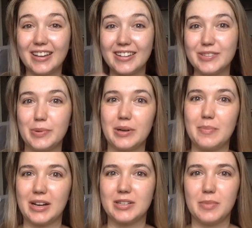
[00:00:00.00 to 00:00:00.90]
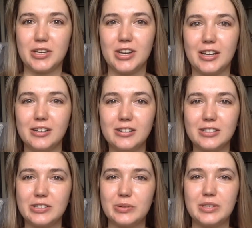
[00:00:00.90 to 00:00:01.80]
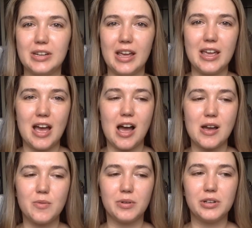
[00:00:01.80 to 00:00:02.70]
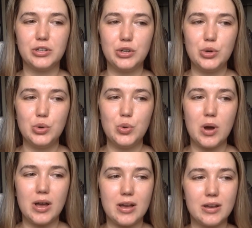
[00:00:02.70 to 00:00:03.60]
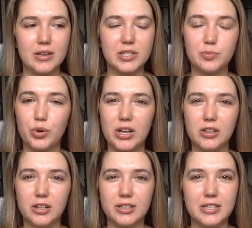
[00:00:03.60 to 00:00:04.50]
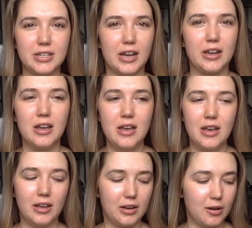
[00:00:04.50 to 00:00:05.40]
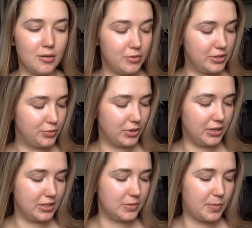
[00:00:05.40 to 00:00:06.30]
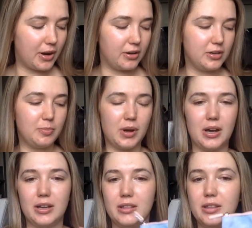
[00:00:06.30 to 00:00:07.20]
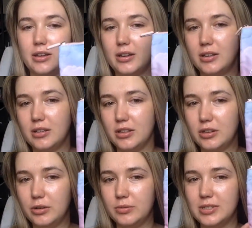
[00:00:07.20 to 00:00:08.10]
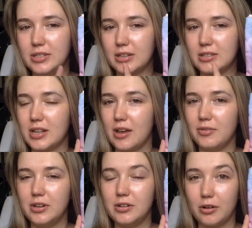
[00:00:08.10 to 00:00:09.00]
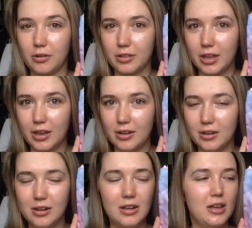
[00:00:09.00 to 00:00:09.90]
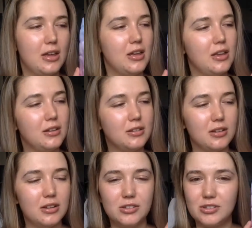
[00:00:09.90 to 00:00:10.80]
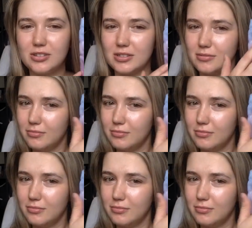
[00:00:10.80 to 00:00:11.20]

guys, welcome back to my channel. So today I want to do a spring look today. And I was really inspired by the Nudestix, the Heaven and Earth kit. And it's just